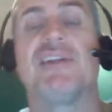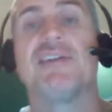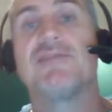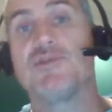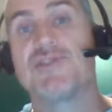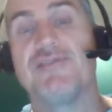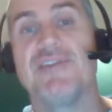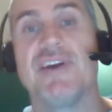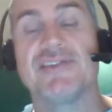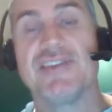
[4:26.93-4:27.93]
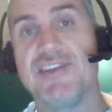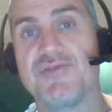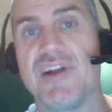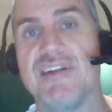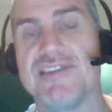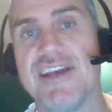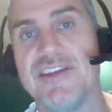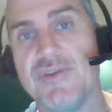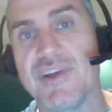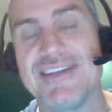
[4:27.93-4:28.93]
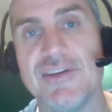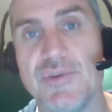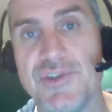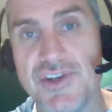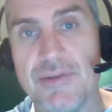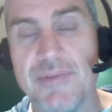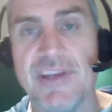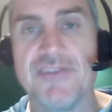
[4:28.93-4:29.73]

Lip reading: And of course you've noticed that Israel is now doing a deal with Germany,